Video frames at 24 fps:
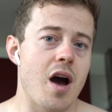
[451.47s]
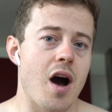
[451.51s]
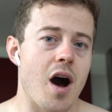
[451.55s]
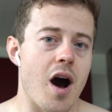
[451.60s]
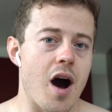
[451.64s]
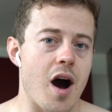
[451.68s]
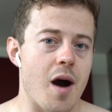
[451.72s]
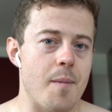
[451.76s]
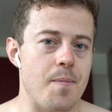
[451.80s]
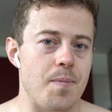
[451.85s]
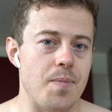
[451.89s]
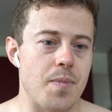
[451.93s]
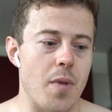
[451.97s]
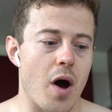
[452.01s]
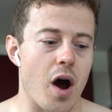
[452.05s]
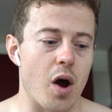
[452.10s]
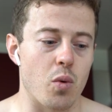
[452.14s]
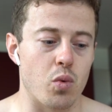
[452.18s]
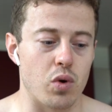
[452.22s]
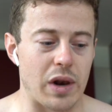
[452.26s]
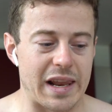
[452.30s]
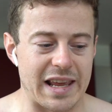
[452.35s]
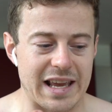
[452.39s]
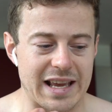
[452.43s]
I
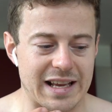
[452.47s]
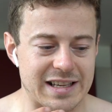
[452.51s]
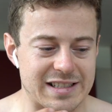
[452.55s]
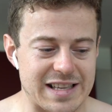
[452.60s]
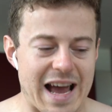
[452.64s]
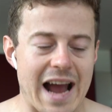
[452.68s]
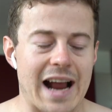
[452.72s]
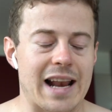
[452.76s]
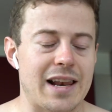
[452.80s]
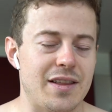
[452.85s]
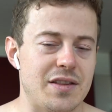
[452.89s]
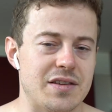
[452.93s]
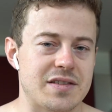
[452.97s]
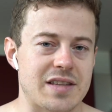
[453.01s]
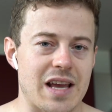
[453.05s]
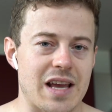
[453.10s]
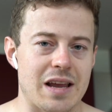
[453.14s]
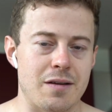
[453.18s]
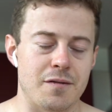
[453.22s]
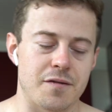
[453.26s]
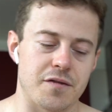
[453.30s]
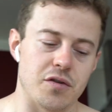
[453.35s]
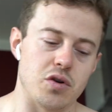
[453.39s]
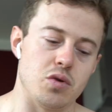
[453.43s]
will eat exactly the
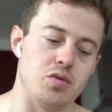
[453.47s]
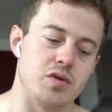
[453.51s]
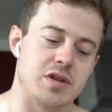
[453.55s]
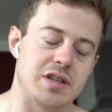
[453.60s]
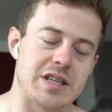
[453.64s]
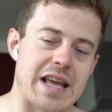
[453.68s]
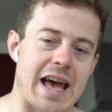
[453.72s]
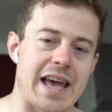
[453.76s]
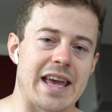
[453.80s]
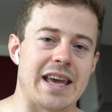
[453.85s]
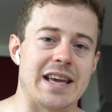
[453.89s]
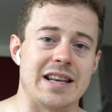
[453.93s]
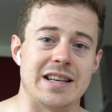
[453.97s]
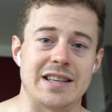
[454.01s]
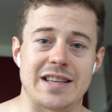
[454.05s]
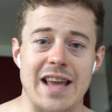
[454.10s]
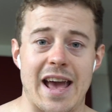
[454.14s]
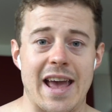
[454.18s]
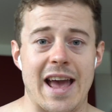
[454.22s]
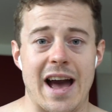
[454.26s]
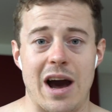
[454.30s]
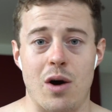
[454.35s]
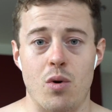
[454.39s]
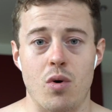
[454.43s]
same food day in,
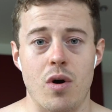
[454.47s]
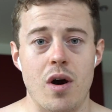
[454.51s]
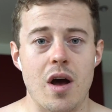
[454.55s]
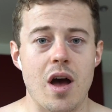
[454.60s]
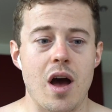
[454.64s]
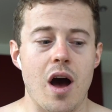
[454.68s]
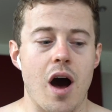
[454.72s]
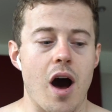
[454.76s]
day out,